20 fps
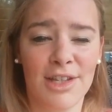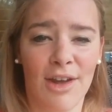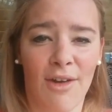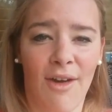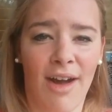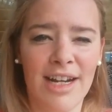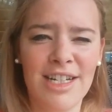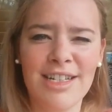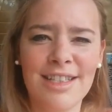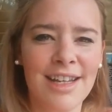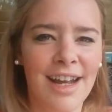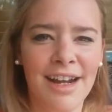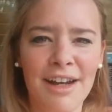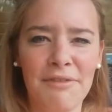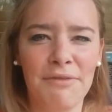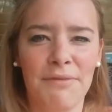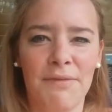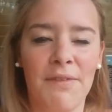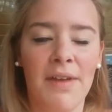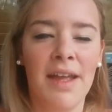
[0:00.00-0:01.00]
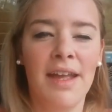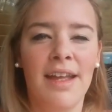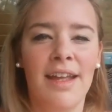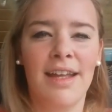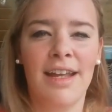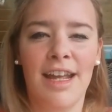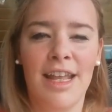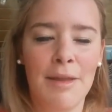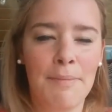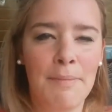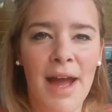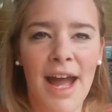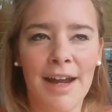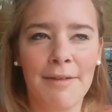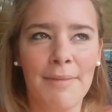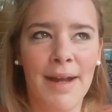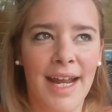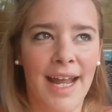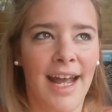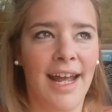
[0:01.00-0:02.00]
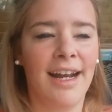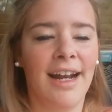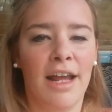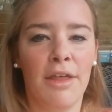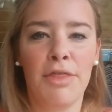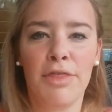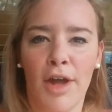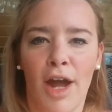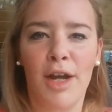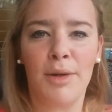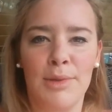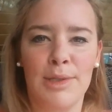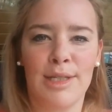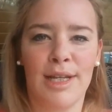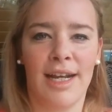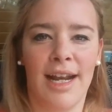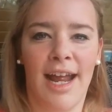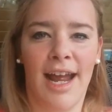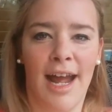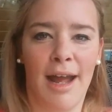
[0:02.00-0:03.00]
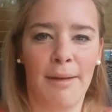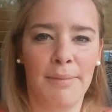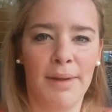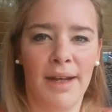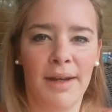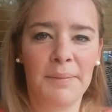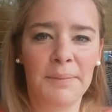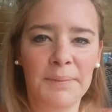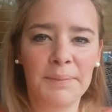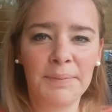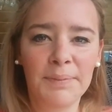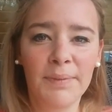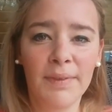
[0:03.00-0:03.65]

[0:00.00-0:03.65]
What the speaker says: So I just kind of, in the back of my head, I thought it was going to happen.